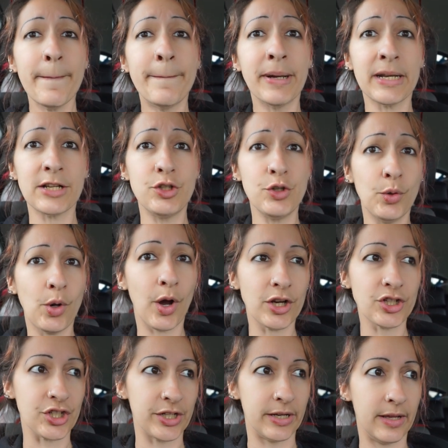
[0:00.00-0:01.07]
But I do
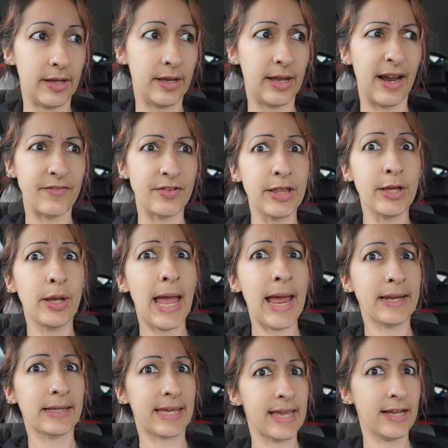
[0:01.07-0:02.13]
caution, everything
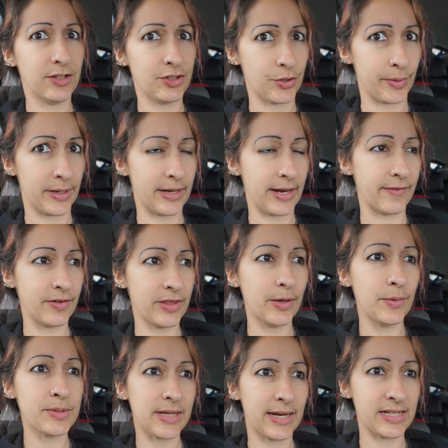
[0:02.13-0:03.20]
had a kick to it.
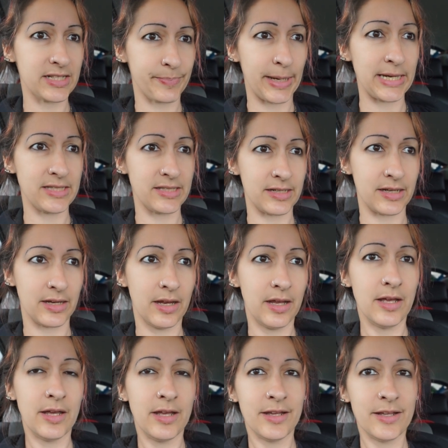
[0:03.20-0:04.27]
Everything was kind of spicy.
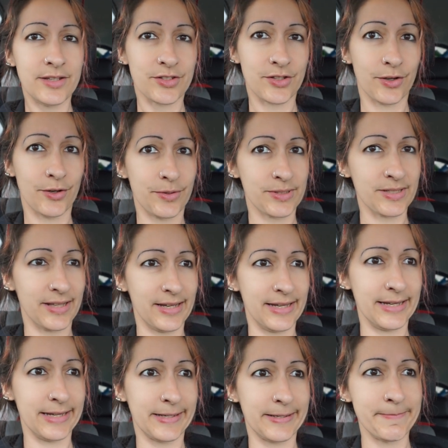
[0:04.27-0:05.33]
So it's
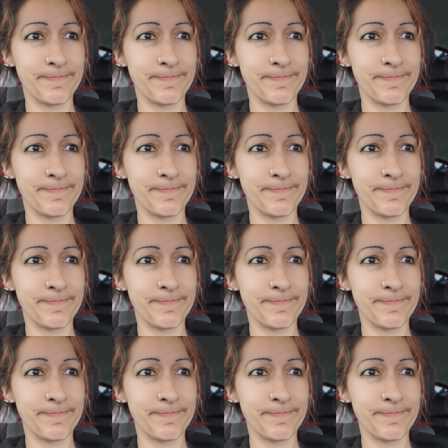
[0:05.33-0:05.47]
like,